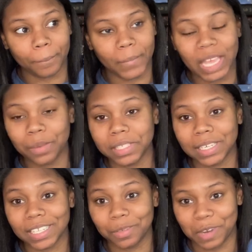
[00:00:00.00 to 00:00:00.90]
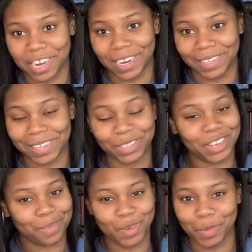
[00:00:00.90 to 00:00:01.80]
it was an experience. I'll
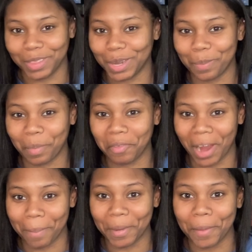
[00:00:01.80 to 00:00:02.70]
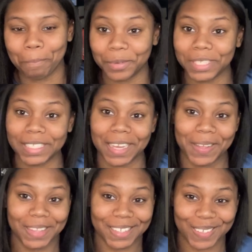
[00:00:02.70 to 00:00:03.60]
talk more about that in my wrap up, and we'll see how
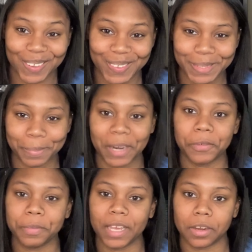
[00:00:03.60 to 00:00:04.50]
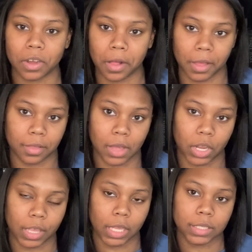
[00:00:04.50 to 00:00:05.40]
this goes, but I will be unhauling a lot of
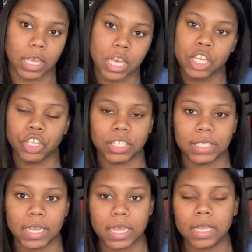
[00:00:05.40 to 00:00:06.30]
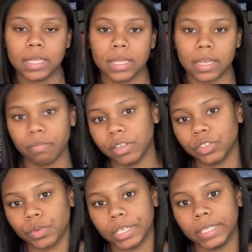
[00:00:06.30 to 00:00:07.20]
things. Just taking an
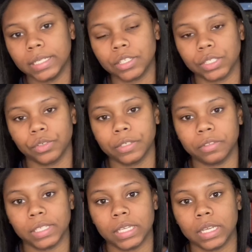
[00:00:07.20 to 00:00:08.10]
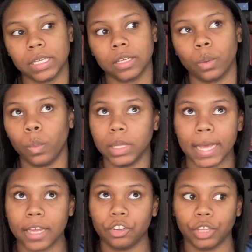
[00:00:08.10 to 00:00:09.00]
inventory and sort of seeing, will I
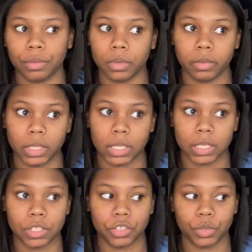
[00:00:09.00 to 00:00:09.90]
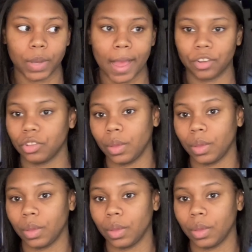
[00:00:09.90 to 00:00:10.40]
actually reread this? Do I actually